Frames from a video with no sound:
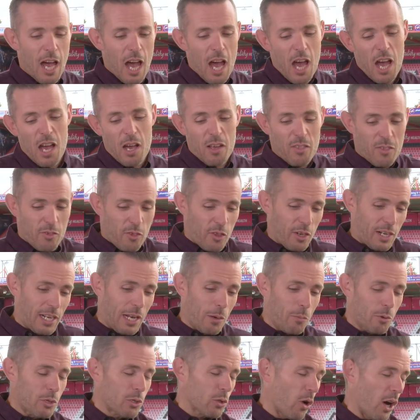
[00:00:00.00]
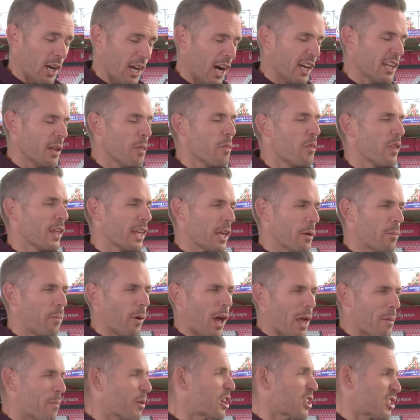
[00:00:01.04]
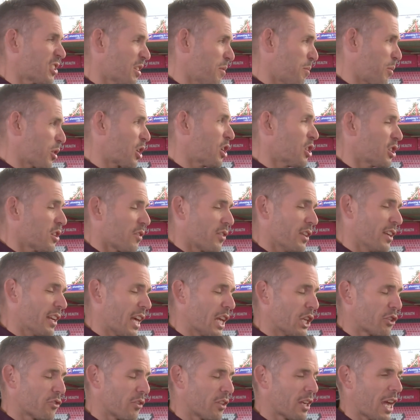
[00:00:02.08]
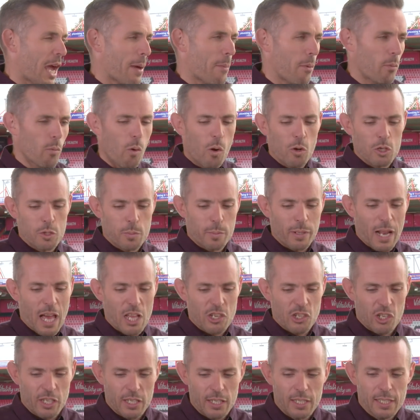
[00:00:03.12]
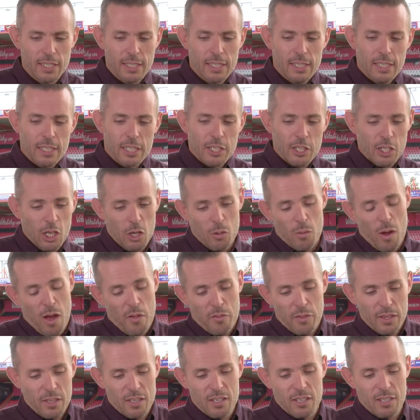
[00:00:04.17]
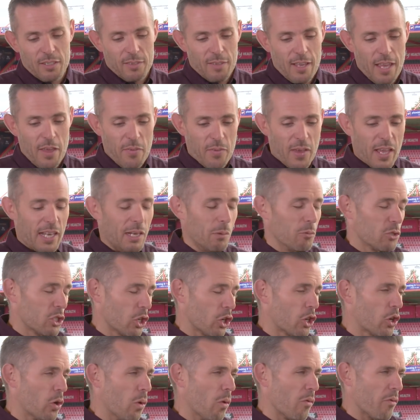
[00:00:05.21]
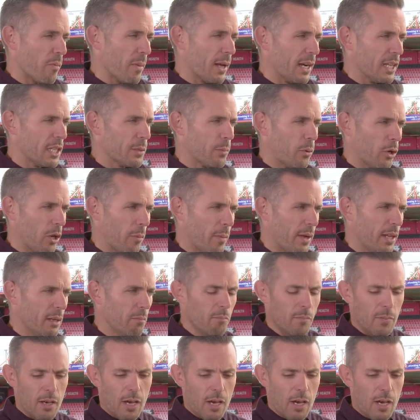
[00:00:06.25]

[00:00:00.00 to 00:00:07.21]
Uh, the clip we saw, I, I didn't think he'd play because, because of the nature of the game it was. But actually, you know, I think in the end it was a good call from Eddie to put him in.